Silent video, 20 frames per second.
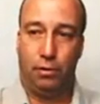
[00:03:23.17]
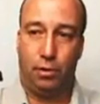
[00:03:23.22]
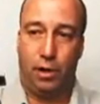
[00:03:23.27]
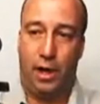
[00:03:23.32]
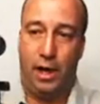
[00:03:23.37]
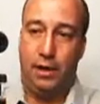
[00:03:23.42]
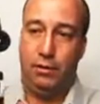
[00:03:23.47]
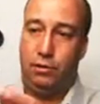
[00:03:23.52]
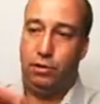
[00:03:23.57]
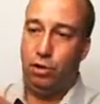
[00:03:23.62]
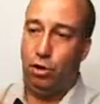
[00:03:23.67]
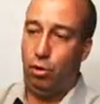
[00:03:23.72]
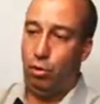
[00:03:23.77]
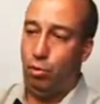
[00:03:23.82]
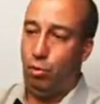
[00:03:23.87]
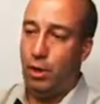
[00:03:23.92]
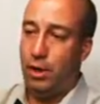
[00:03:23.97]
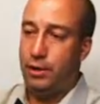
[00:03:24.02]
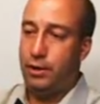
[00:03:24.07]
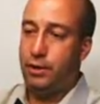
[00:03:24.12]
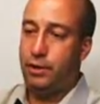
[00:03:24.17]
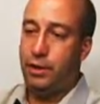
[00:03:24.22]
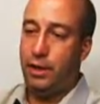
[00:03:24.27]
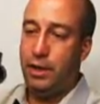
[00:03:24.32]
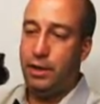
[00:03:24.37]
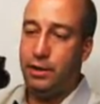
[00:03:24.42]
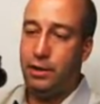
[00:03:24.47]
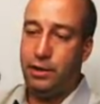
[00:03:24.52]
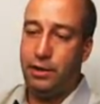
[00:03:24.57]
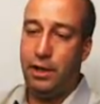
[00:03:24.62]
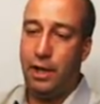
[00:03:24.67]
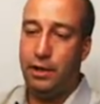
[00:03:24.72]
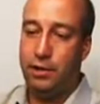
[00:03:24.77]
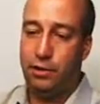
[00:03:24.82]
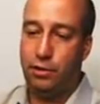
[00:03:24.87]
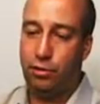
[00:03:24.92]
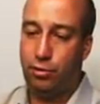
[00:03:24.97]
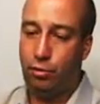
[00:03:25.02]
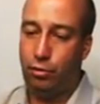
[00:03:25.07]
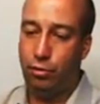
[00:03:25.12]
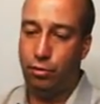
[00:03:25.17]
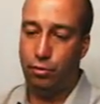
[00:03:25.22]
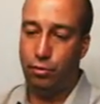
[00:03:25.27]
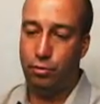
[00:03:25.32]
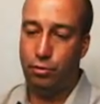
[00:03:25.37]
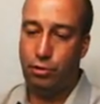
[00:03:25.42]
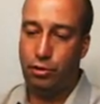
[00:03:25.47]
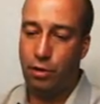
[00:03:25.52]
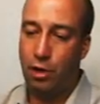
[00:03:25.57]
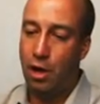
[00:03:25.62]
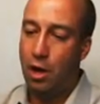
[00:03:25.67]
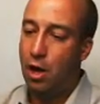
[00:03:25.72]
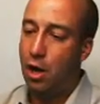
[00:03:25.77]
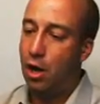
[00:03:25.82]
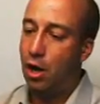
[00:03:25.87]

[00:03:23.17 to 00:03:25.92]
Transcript: Okay, so once these set screws